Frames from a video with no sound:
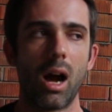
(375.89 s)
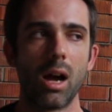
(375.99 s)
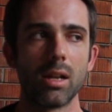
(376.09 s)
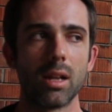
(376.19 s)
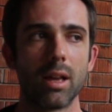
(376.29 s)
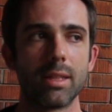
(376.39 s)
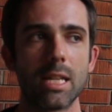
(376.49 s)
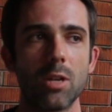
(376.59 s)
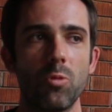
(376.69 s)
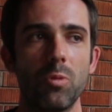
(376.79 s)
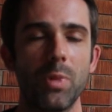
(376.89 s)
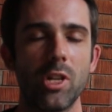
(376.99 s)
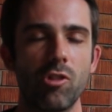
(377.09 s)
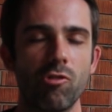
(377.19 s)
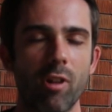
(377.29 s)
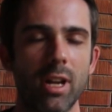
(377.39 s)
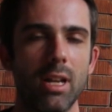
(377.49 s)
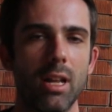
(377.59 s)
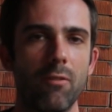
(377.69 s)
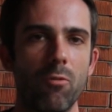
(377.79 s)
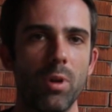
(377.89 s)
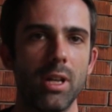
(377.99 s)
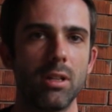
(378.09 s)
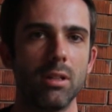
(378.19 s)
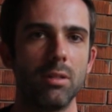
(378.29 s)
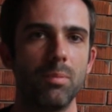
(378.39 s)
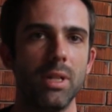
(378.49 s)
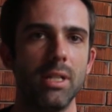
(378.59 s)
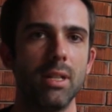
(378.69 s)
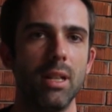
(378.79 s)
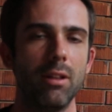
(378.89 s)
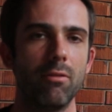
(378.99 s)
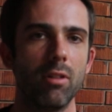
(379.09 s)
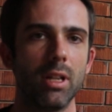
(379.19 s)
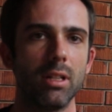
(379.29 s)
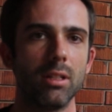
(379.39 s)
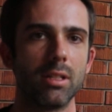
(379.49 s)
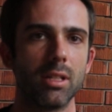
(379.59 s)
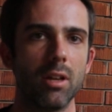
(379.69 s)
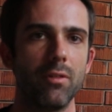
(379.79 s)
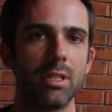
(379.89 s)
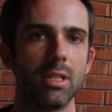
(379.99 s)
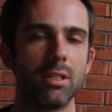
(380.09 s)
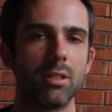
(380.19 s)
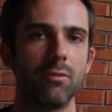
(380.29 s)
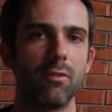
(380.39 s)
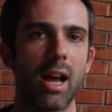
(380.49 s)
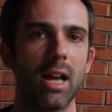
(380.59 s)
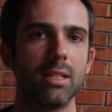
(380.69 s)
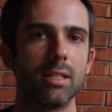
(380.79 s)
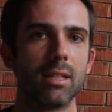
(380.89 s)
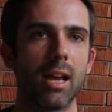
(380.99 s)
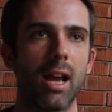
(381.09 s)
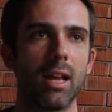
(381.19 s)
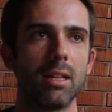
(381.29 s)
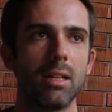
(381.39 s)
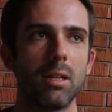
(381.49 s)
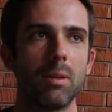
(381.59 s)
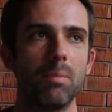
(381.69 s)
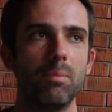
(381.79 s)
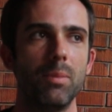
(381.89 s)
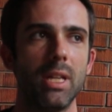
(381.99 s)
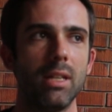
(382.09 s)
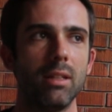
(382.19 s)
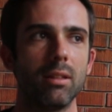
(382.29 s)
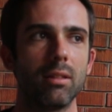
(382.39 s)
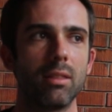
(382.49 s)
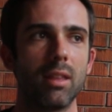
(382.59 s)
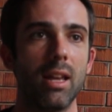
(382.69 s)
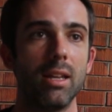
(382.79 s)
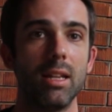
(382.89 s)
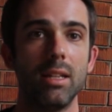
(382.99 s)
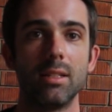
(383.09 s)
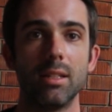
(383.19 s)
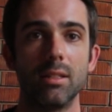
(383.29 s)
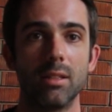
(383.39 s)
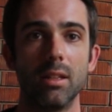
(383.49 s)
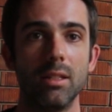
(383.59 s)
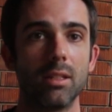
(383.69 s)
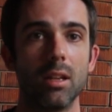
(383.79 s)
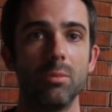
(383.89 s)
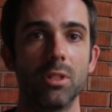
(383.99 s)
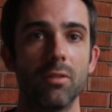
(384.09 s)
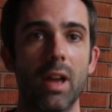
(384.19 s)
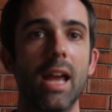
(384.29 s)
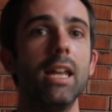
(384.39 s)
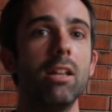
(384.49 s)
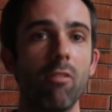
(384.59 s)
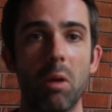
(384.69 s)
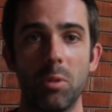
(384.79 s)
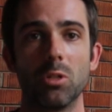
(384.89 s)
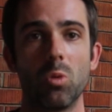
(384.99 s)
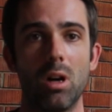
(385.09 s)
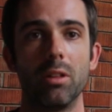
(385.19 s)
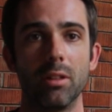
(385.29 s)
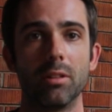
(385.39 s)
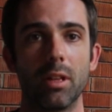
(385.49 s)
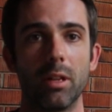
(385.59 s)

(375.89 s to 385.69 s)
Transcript: I think it would be great if we could be delivering services to fans that meet their needs in terms of any repertoire that